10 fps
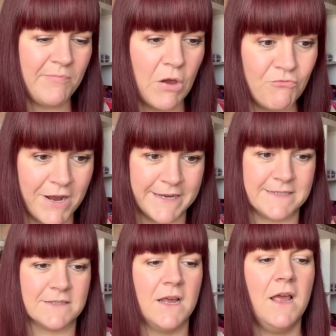
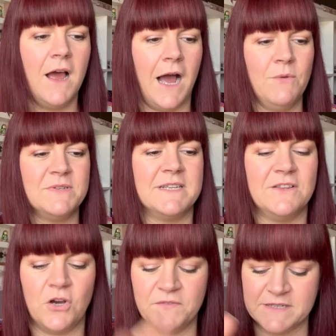Right, I was saying
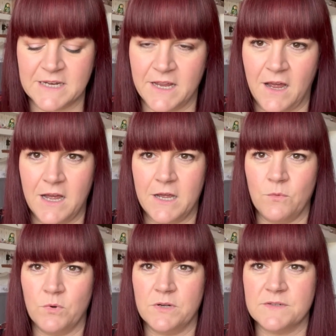that obviously I
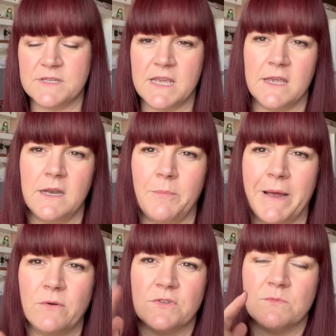was thinking
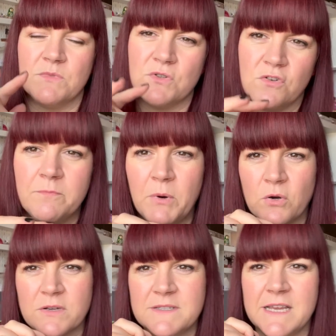about some sort of
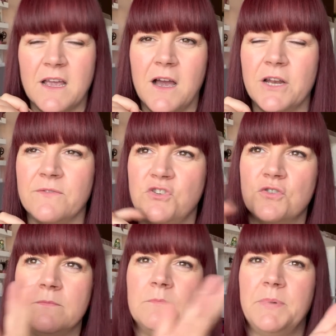boxy kind of
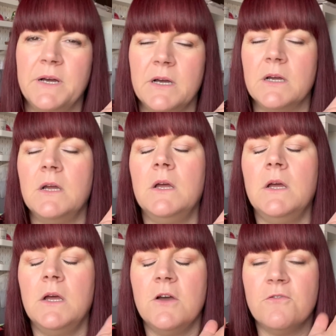jumper
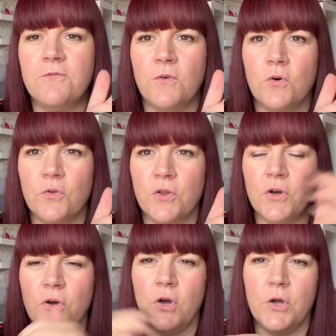for
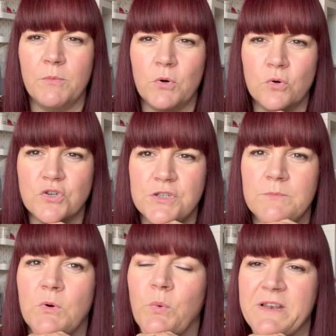the
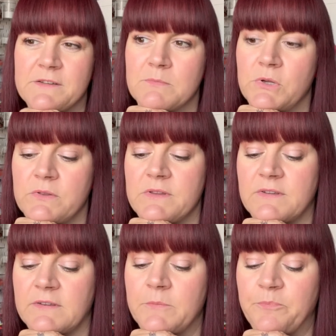autumn winter months,